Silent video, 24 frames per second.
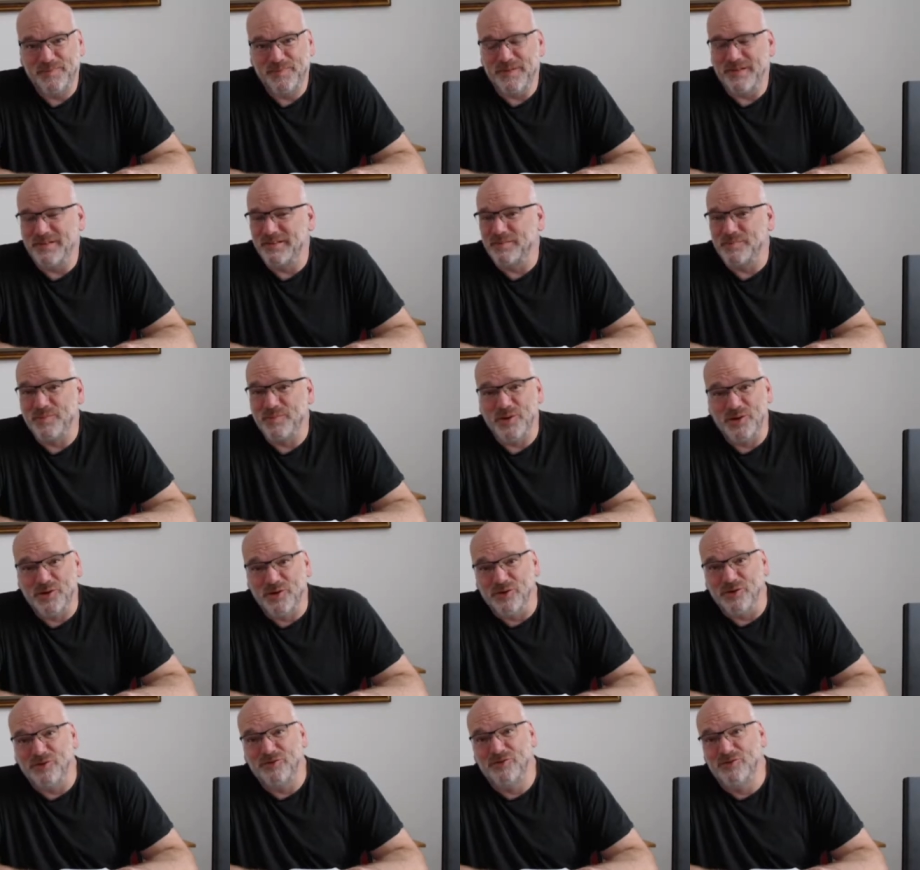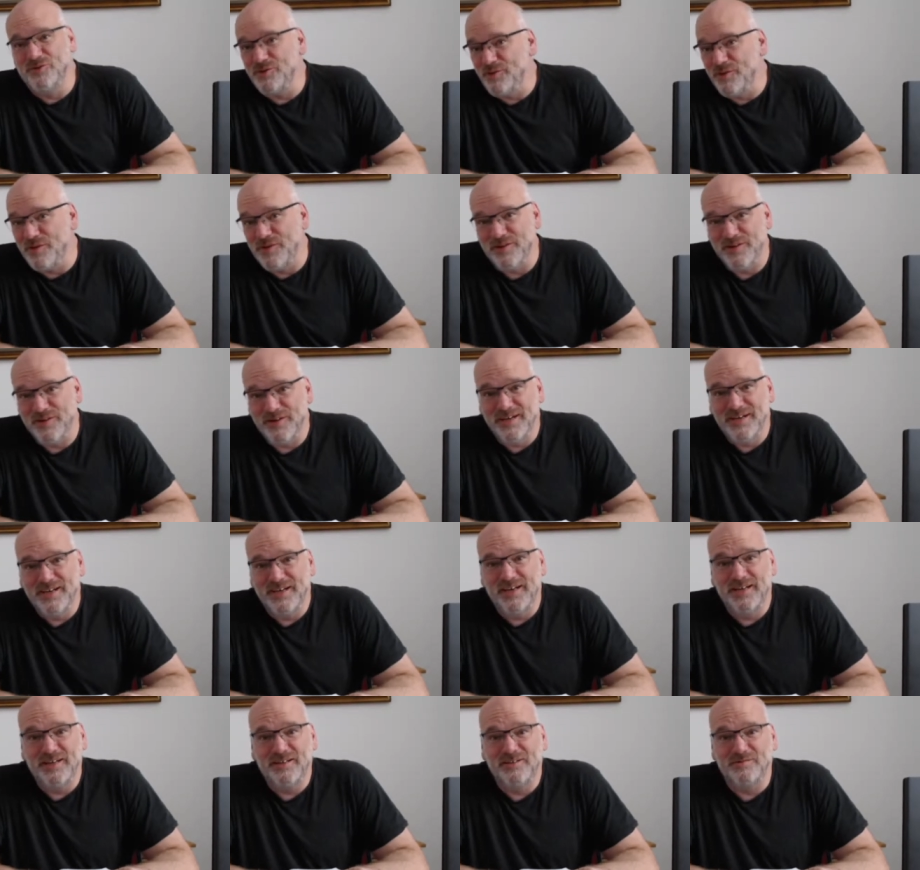There's a book called Ruth.
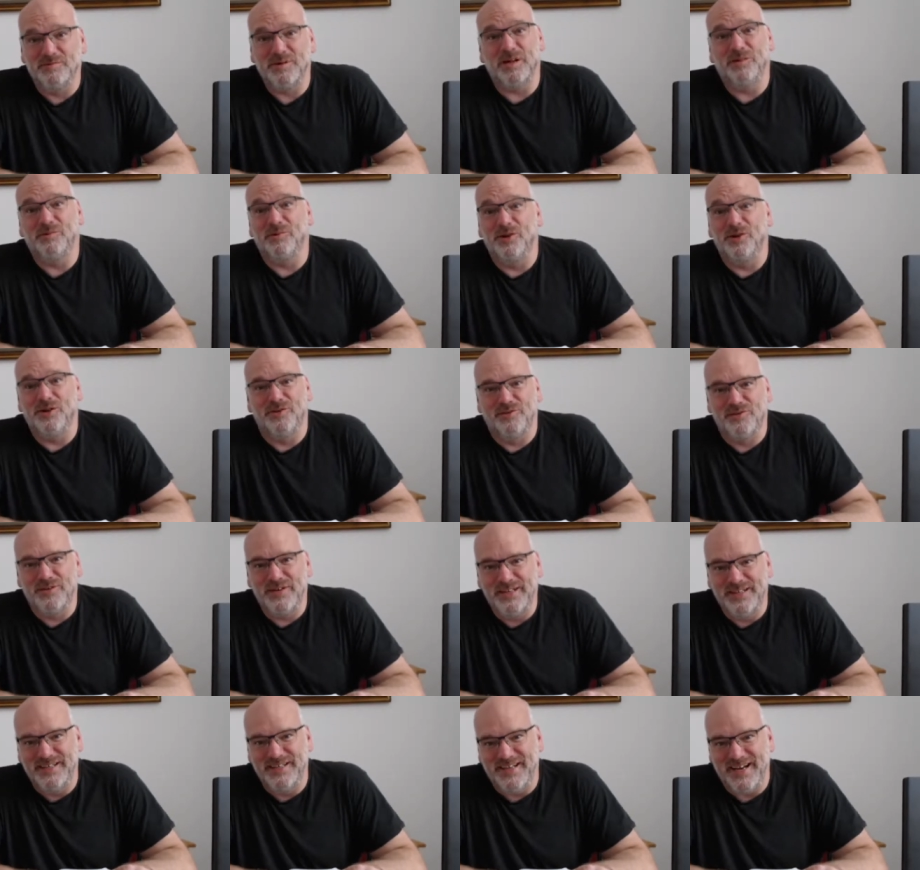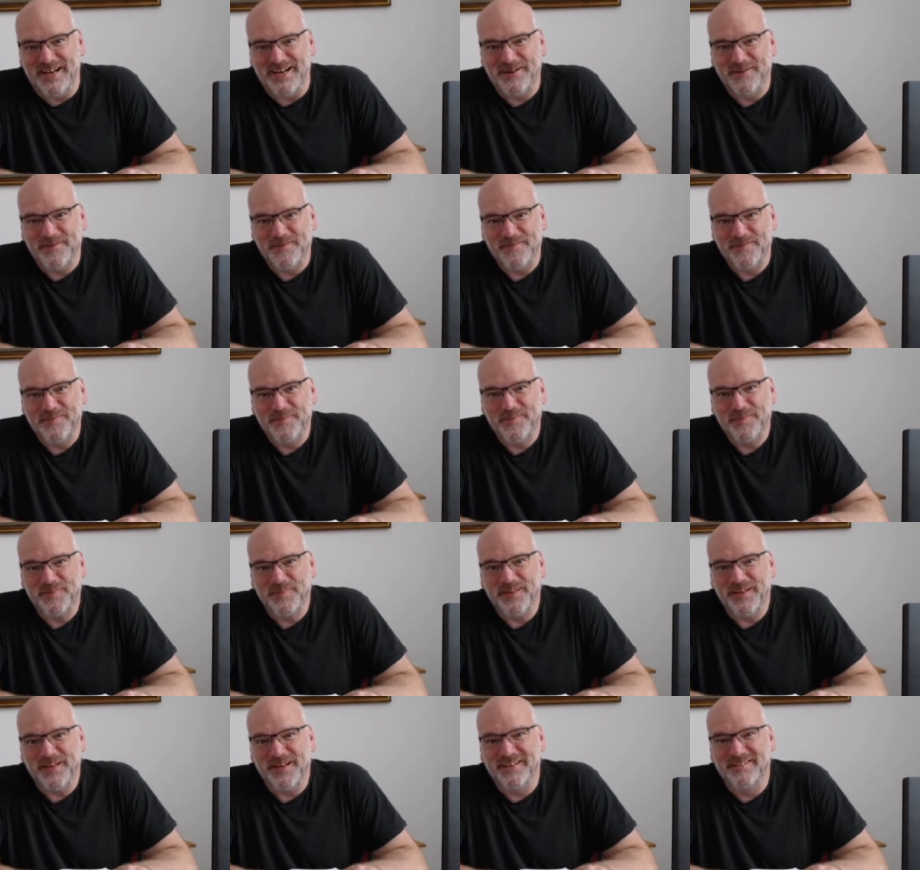It's well worth reading
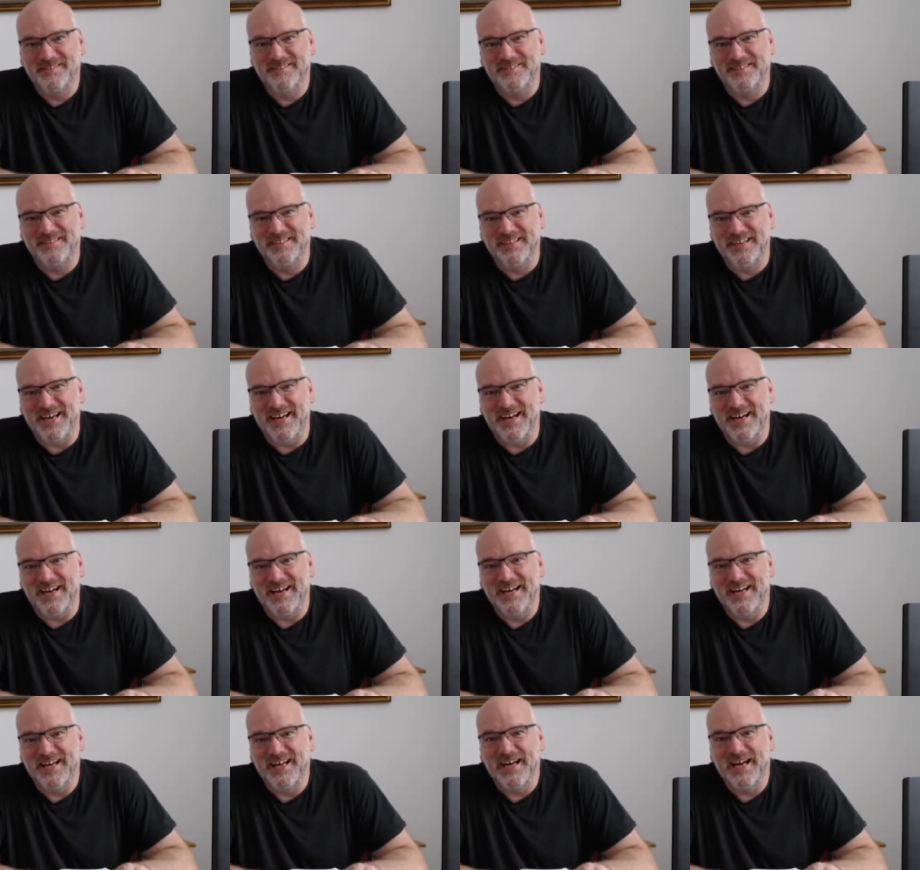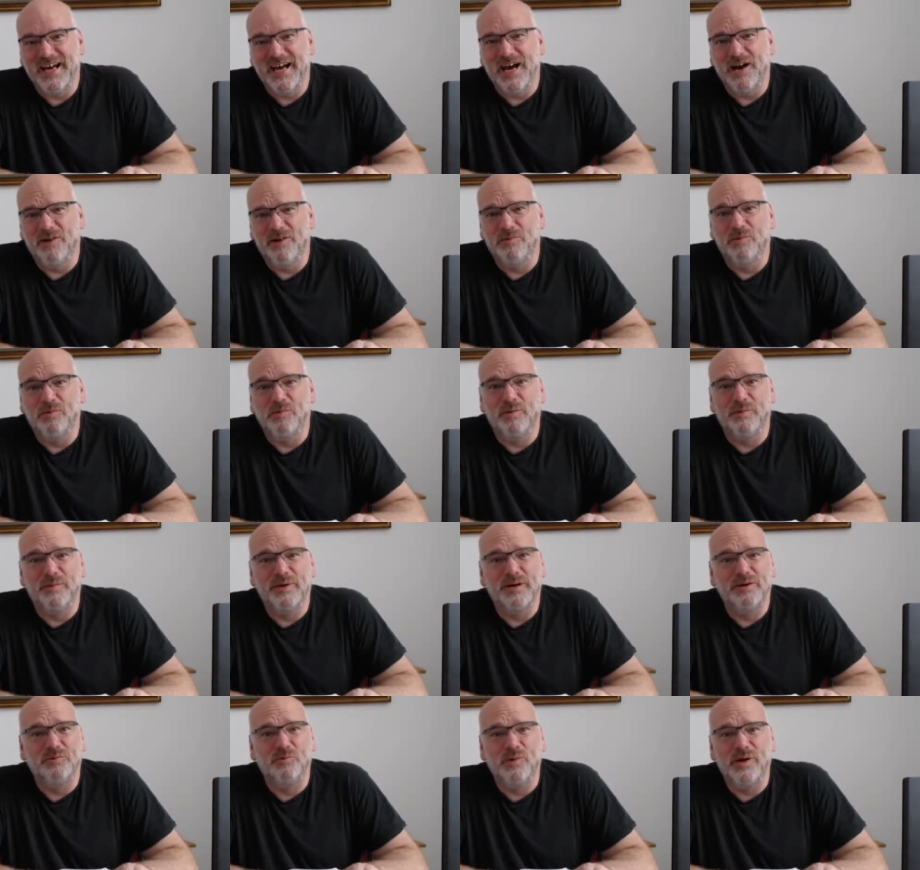and seeing how a
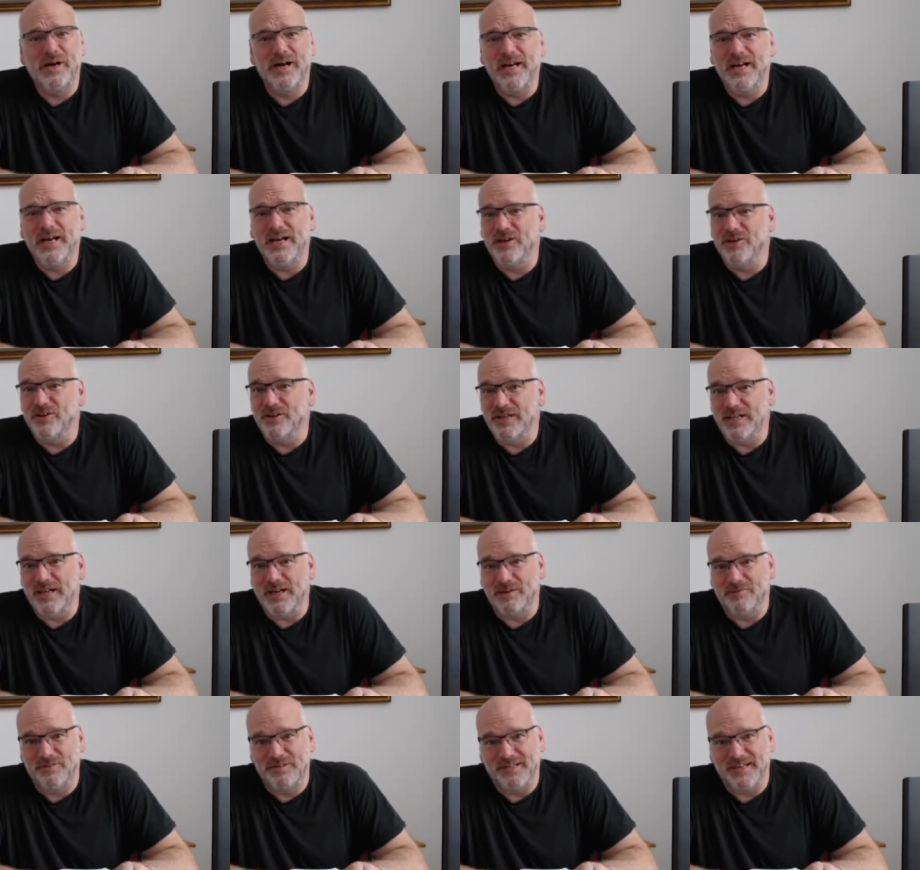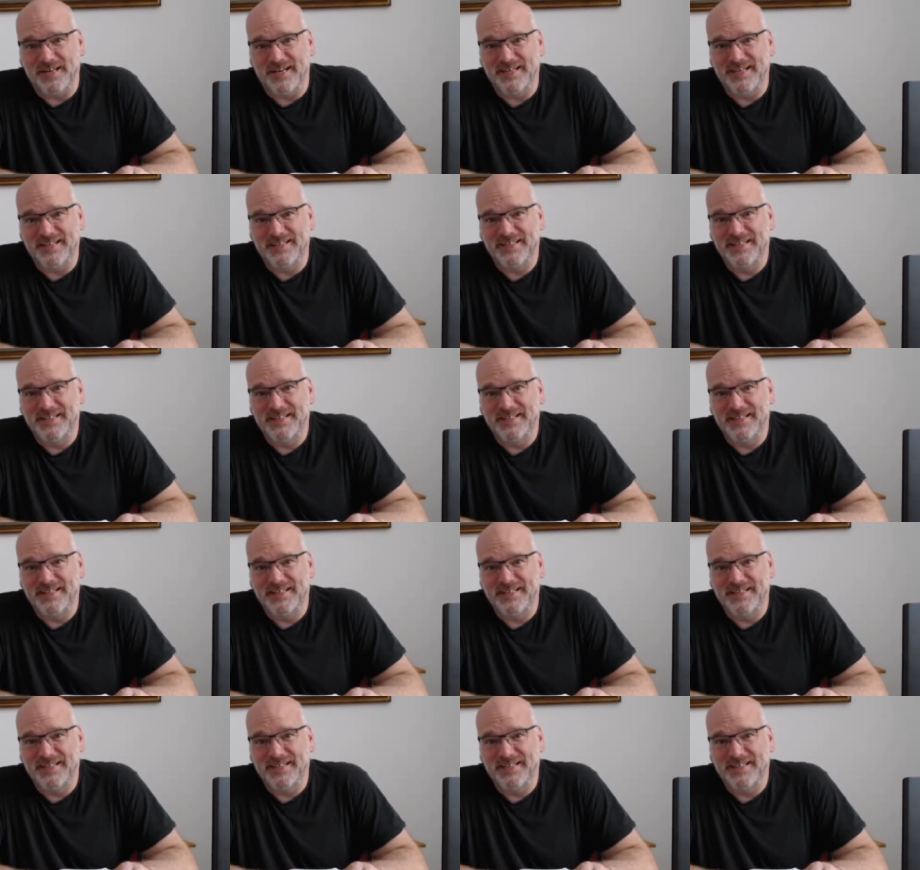woman way on the outside